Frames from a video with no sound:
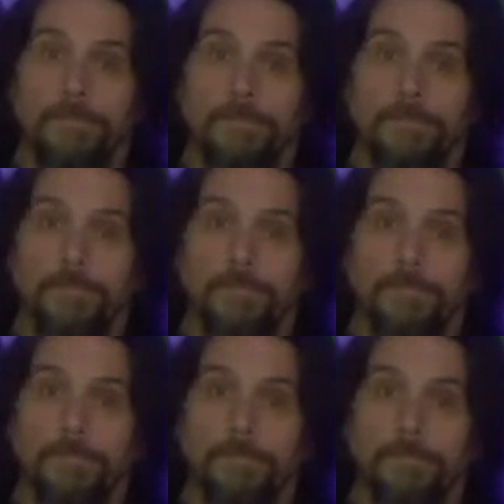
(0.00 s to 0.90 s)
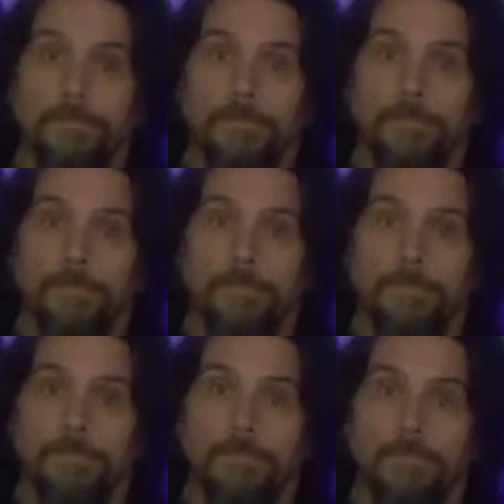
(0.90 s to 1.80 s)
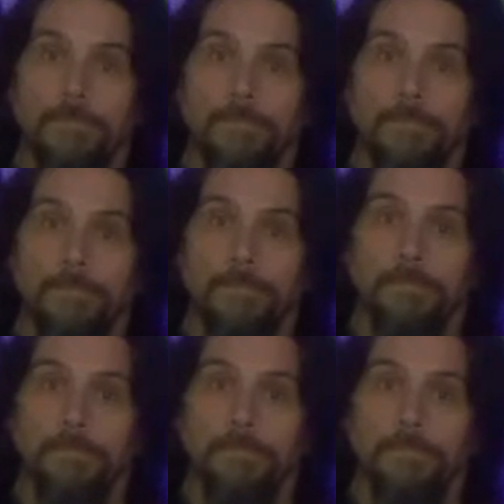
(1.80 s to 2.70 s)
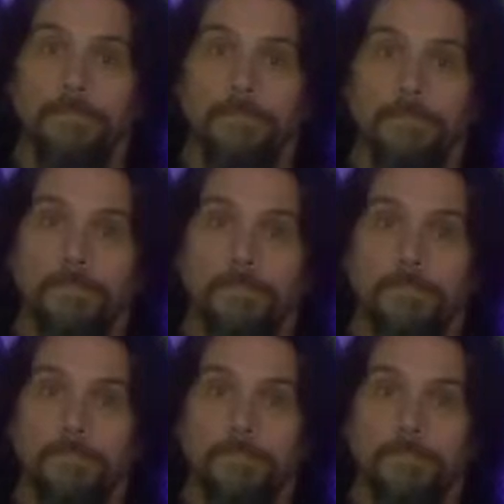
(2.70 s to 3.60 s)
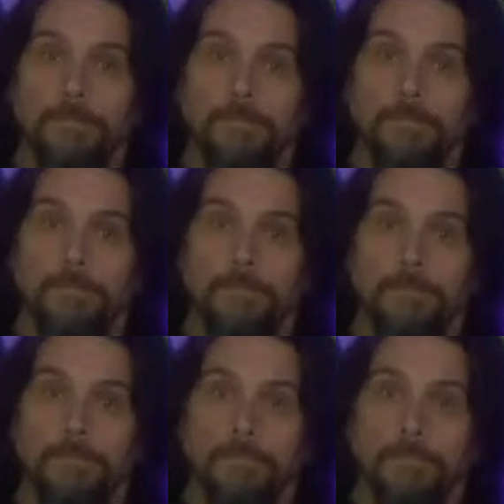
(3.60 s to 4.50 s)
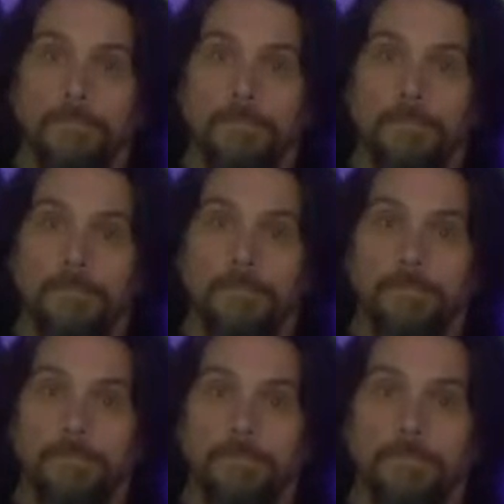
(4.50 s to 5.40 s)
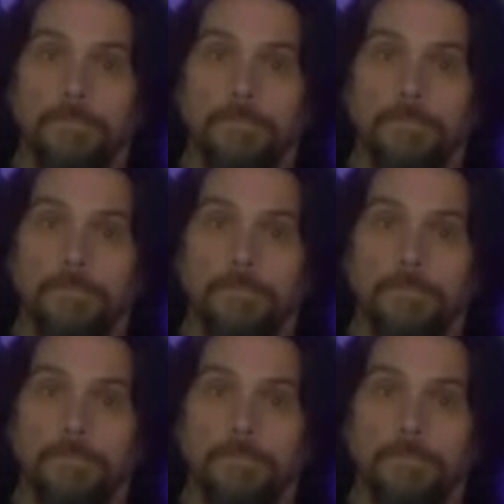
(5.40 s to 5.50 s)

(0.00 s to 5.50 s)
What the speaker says: The person shown says nothing.